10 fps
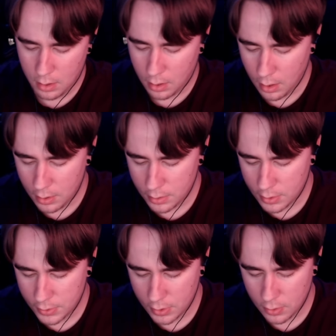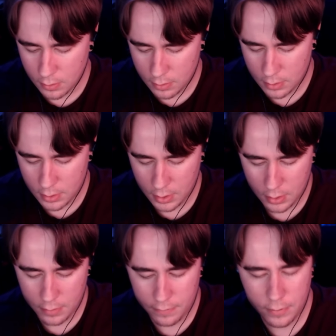It's also
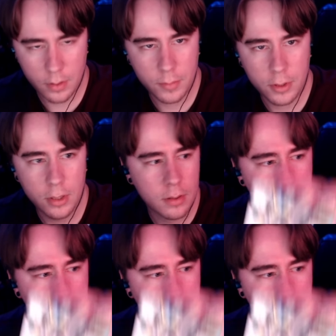the Freedom here